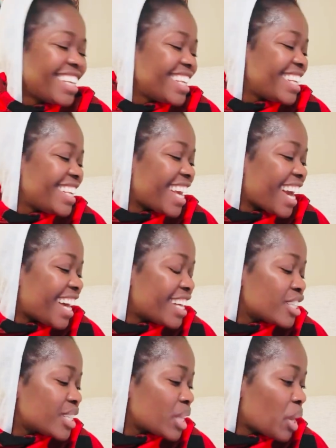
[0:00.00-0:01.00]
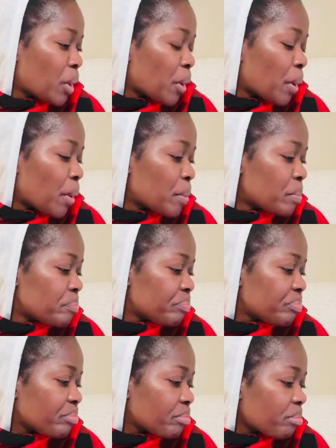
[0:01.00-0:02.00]
Yeah, so
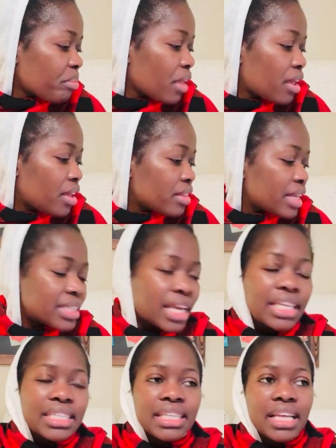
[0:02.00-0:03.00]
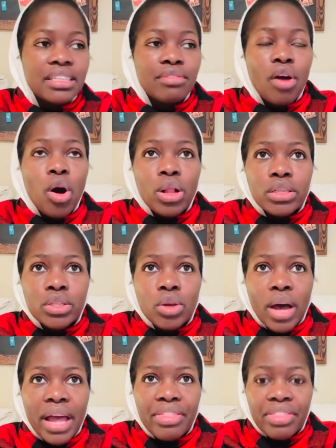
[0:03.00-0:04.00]
that's an incentive. Also,
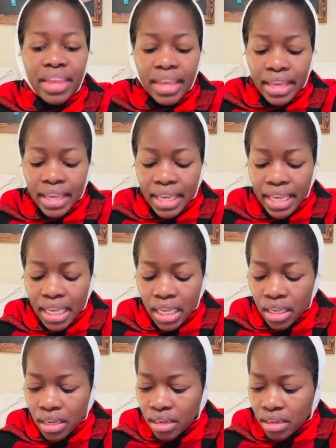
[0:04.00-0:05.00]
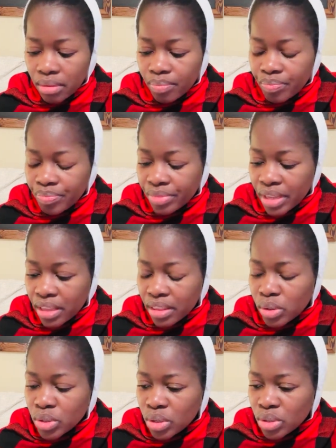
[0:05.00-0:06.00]
I think there
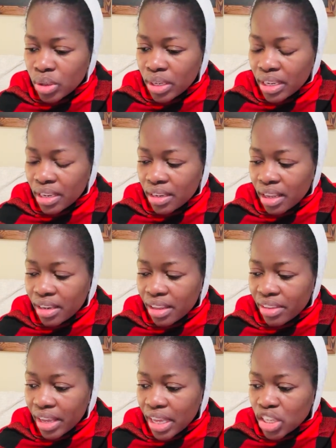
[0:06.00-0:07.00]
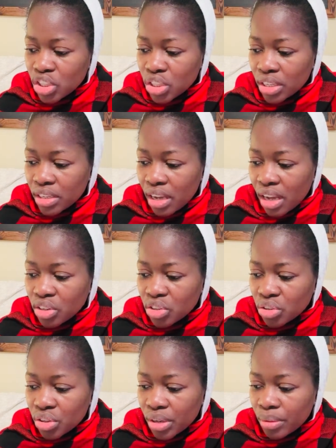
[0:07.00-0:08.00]
was also in another Asian
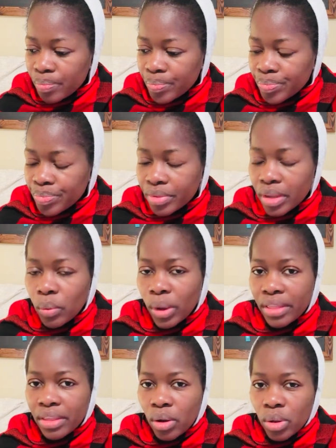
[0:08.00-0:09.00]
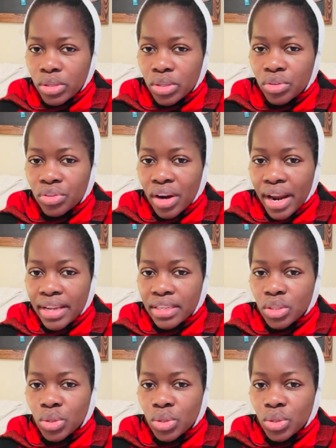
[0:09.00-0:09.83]
country where they're also trying